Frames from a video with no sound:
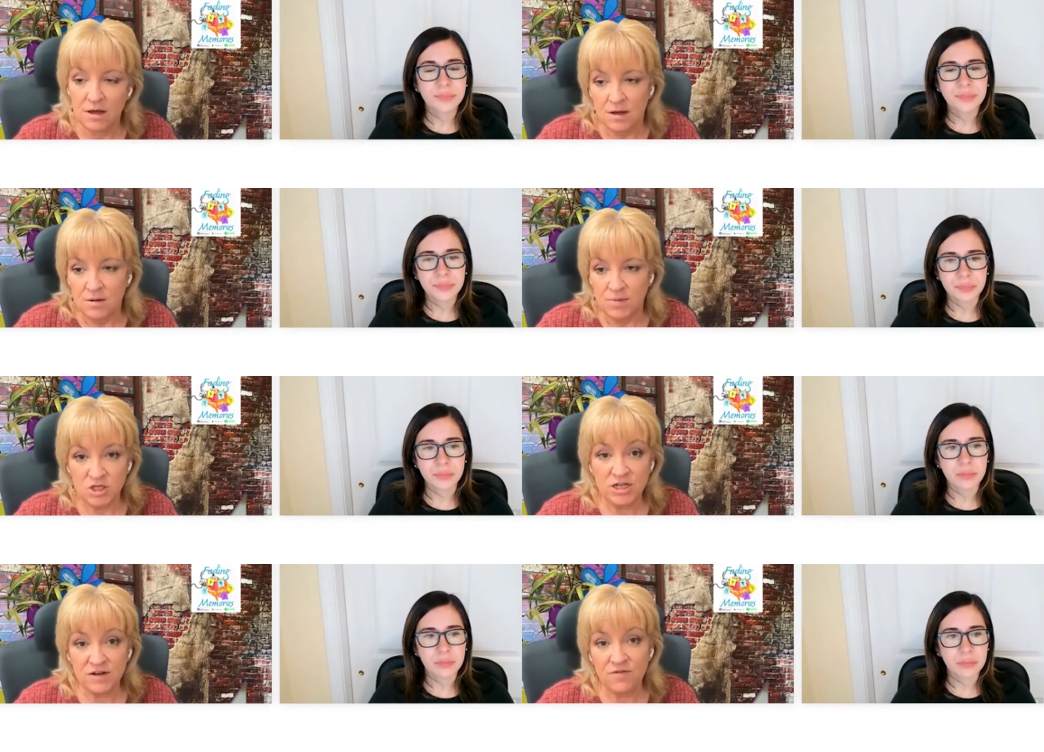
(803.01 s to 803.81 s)
Speaker 1: Mm-hmm. But
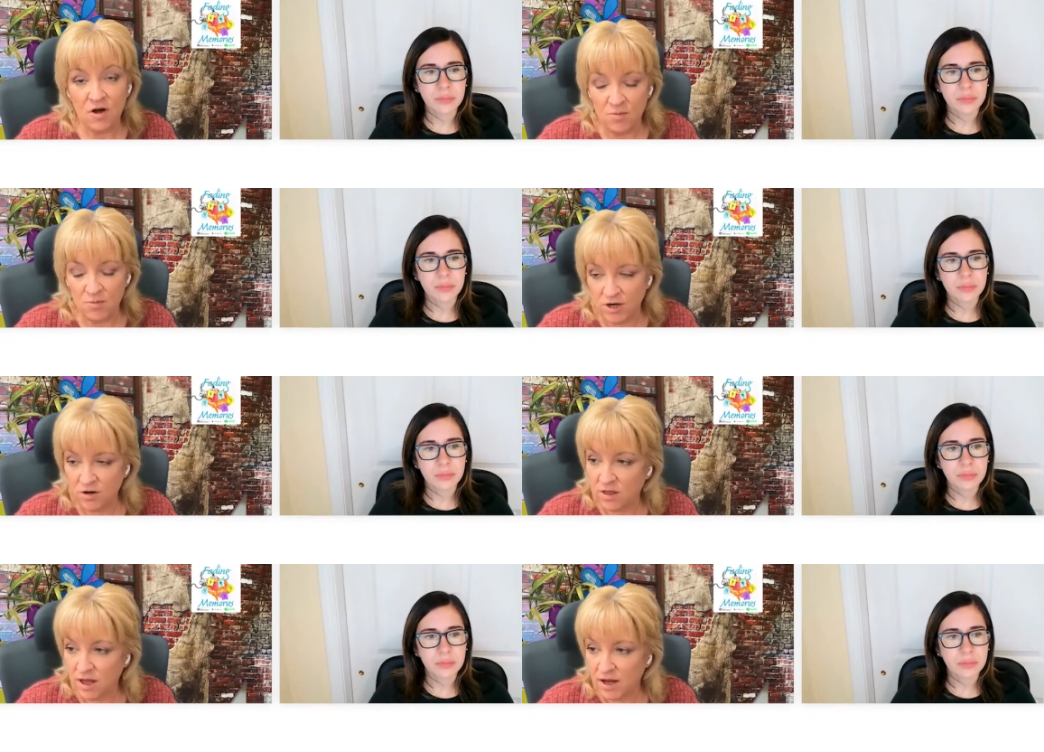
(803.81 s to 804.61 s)
she did fall and break
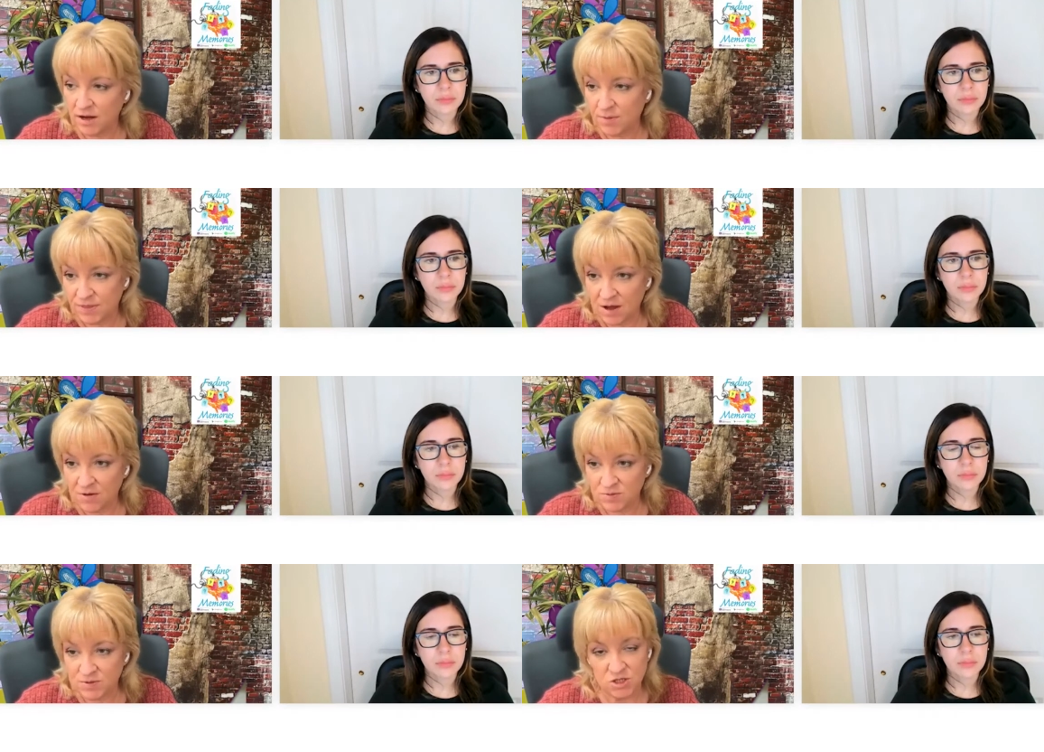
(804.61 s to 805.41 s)
her leg, but that
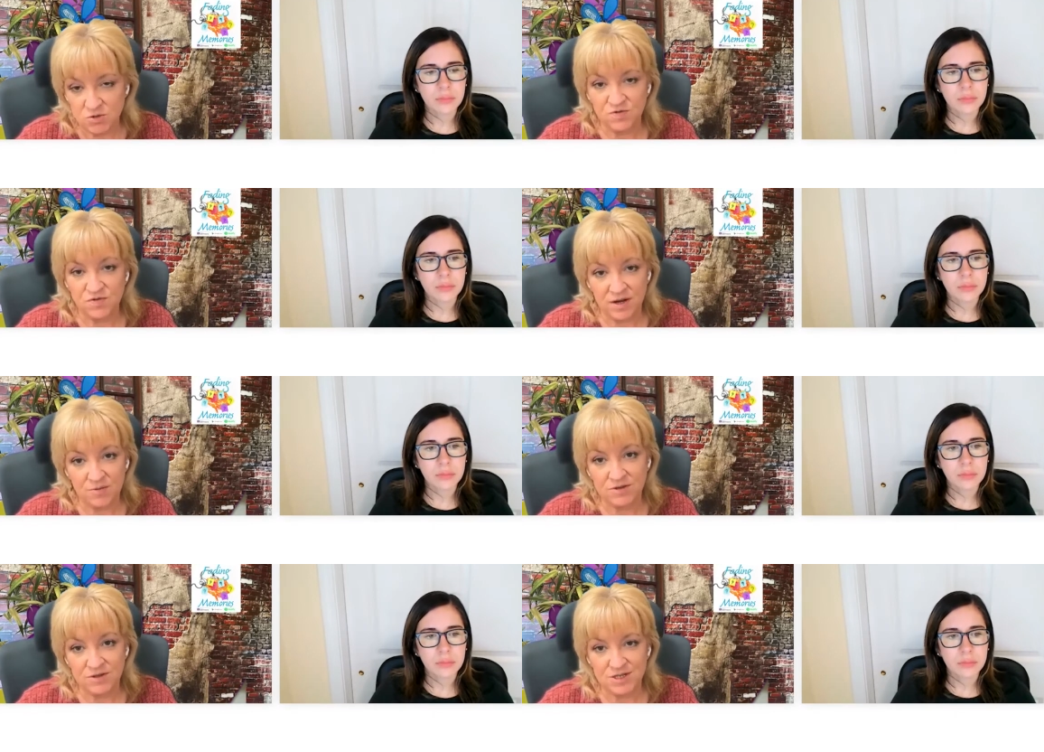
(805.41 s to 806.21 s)
was because she was fighting
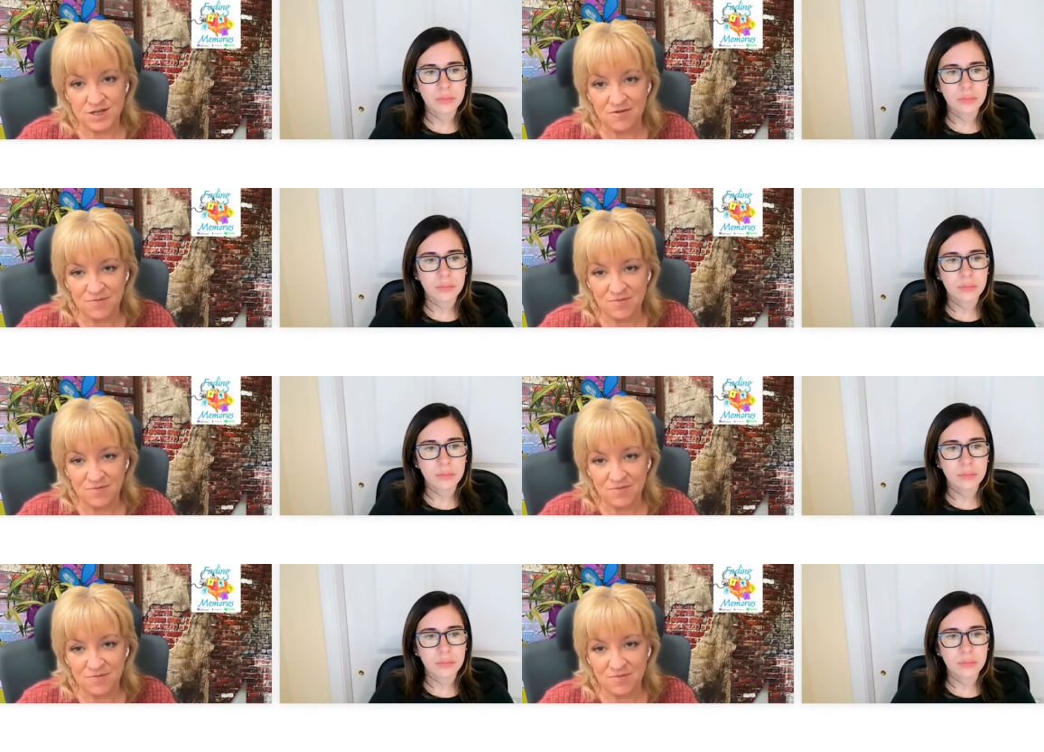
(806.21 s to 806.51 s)
with the staff